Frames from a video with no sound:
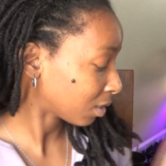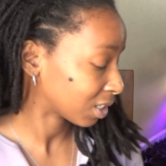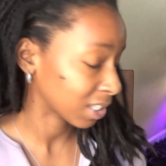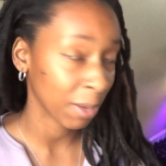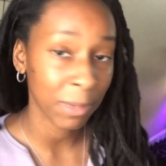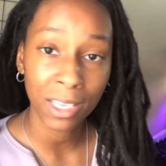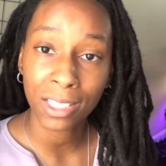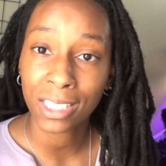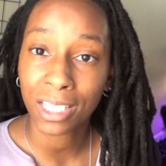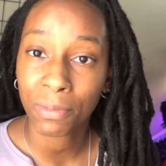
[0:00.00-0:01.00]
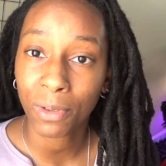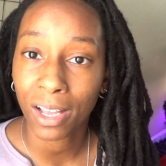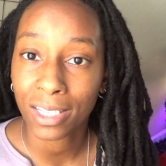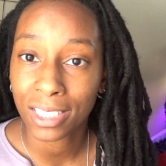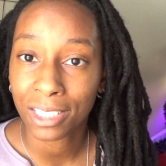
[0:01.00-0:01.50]
Just coming in to give you
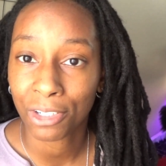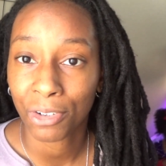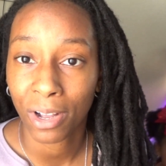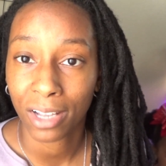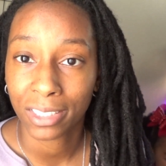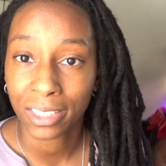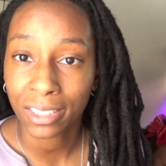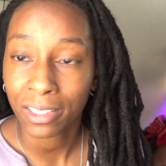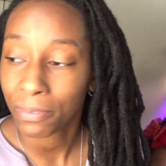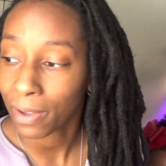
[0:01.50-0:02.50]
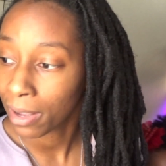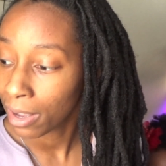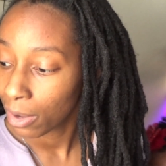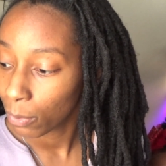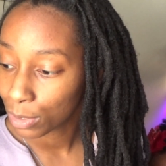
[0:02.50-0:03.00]
guys the general idea of
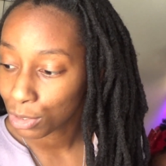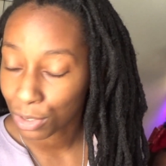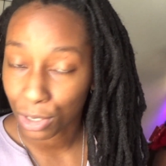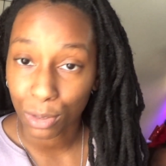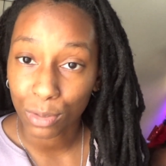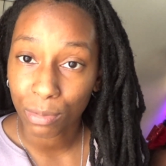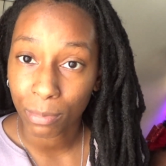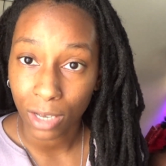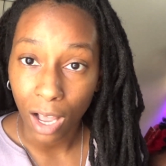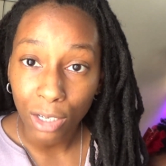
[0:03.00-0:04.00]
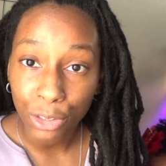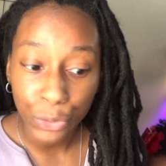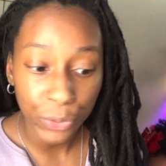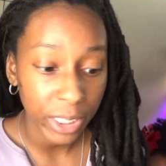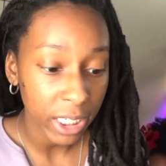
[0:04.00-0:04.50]
what you can use from Dollar
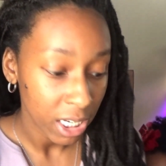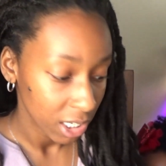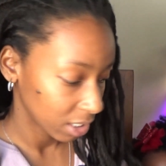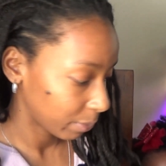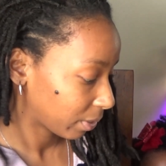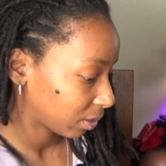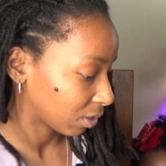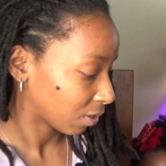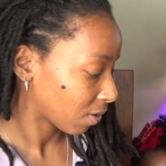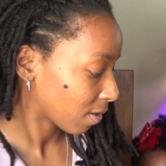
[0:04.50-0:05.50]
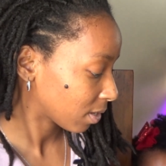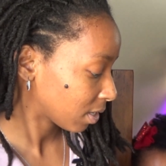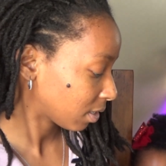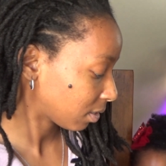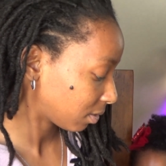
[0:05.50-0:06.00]
Tree to put in your
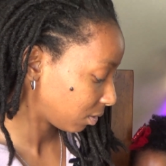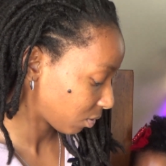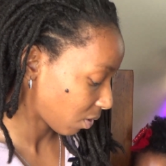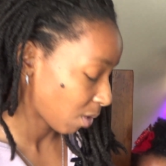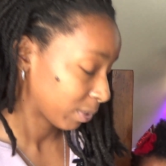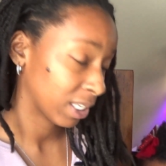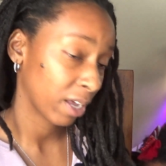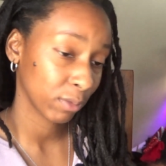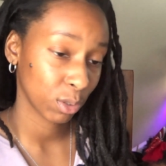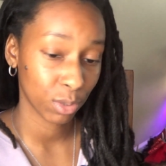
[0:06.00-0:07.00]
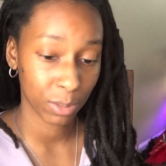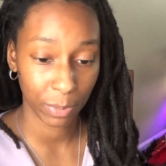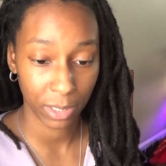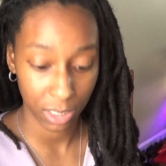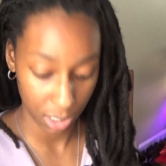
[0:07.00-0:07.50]
garden. You don't always have to
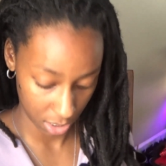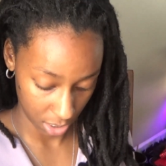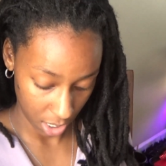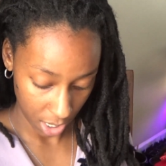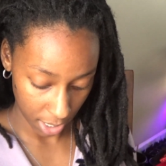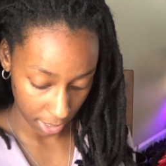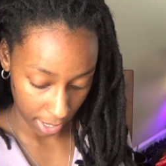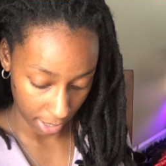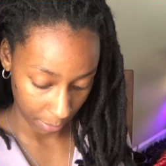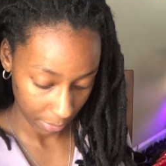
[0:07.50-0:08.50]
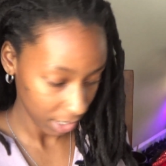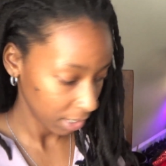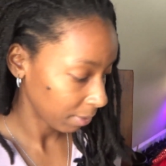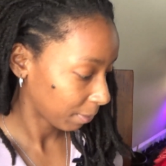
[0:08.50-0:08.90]
spend a lot of money.